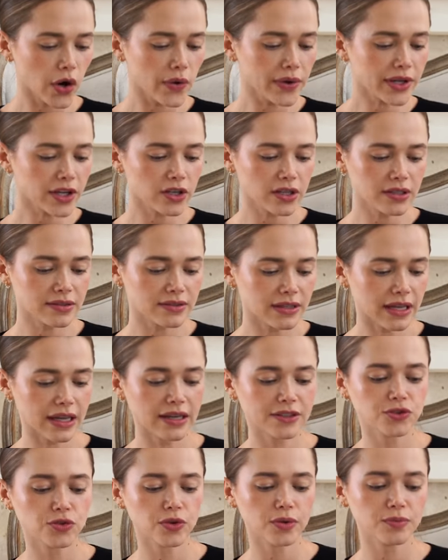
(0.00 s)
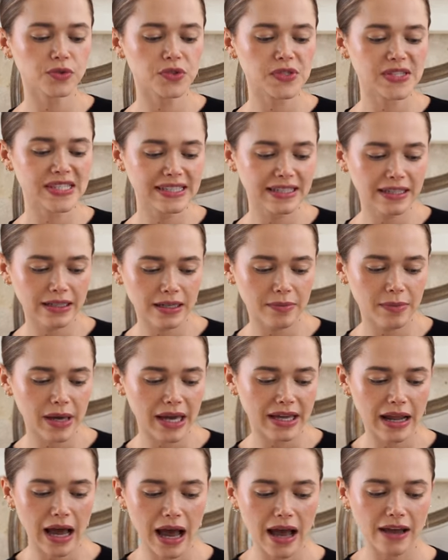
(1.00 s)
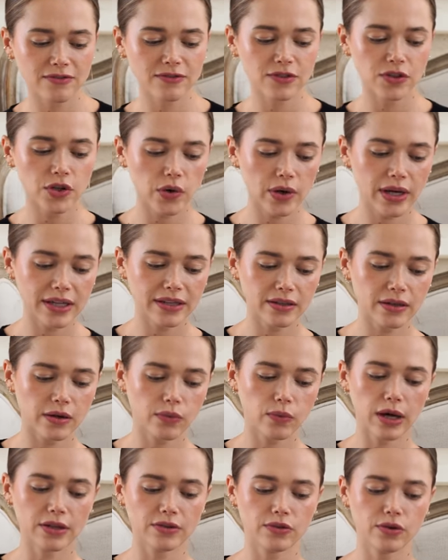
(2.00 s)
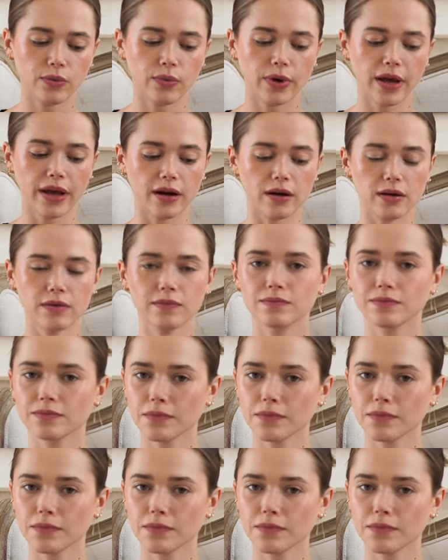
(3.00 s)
going on a date to a museum and I have no idea what to wear.